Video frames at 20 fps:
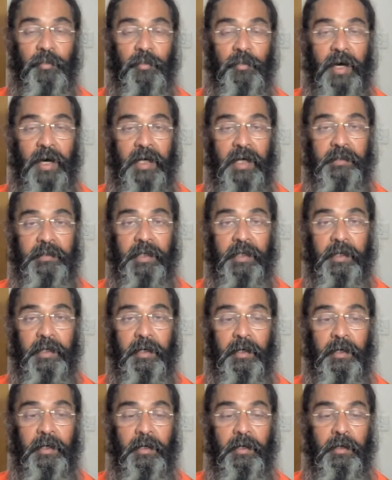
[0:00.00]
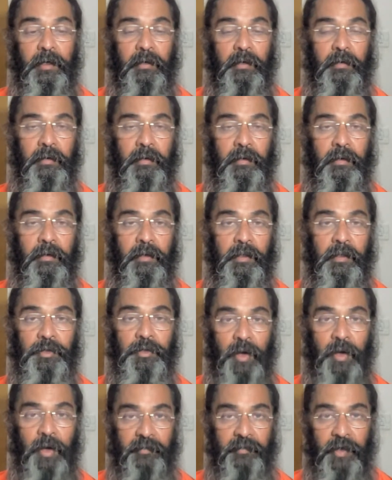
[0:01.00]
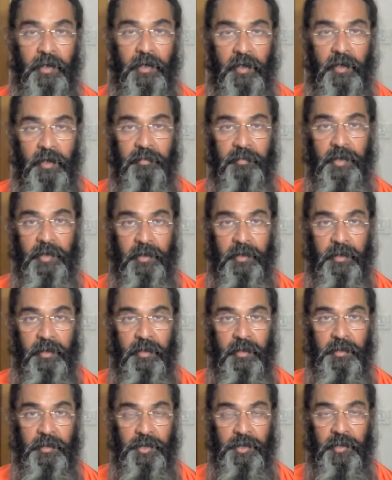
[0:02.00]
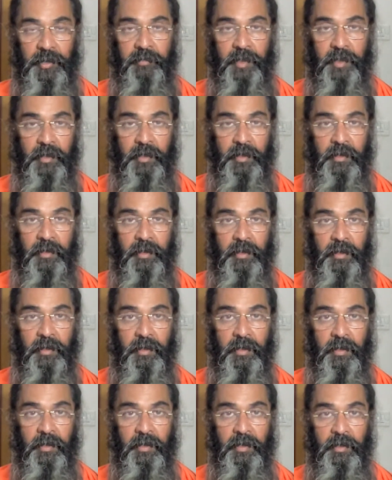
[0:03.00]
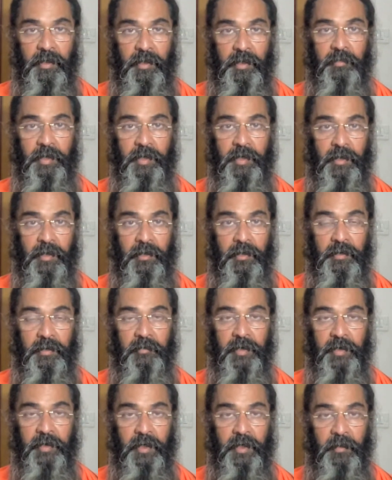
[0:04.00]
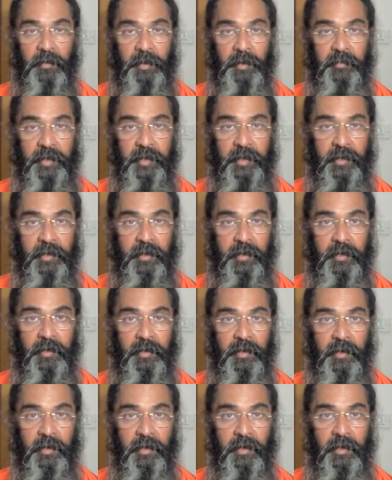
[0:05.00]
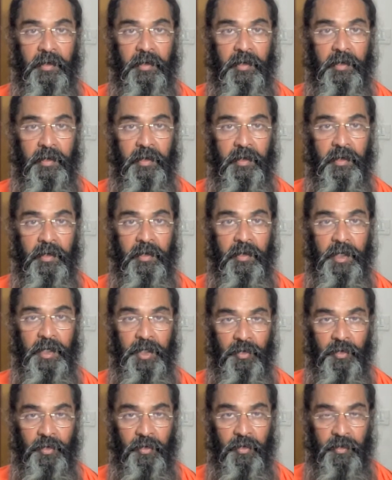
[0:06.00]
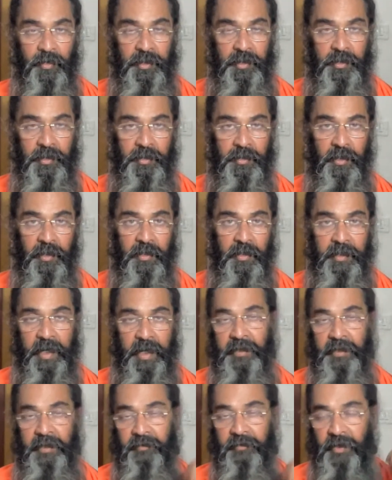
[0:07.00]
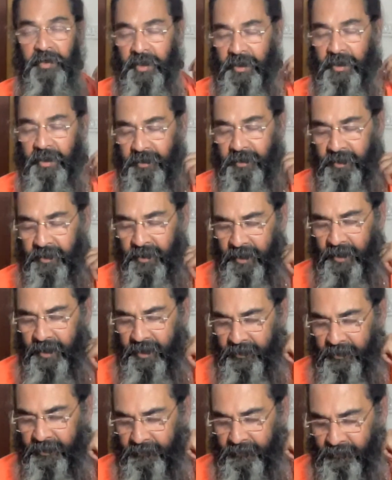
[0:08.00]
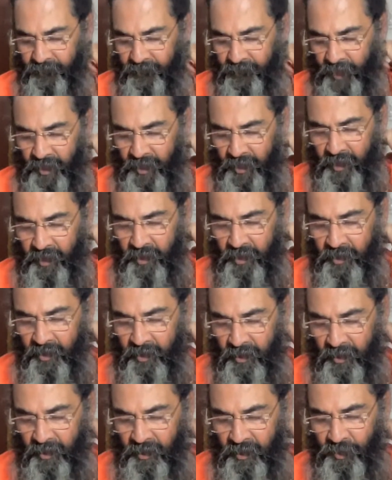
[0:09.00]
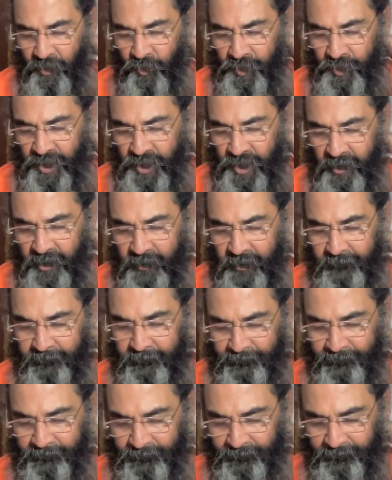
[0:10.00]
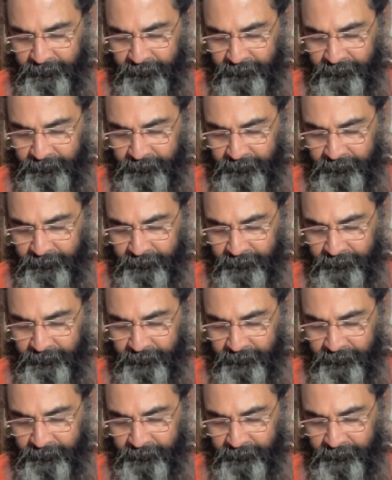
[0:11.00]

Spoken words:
Pashumataraha. You have the Kavarga, Chavarga, Tavarga, Tavarga, Pavarga. You know, all these 9 Vargas are there, or to share.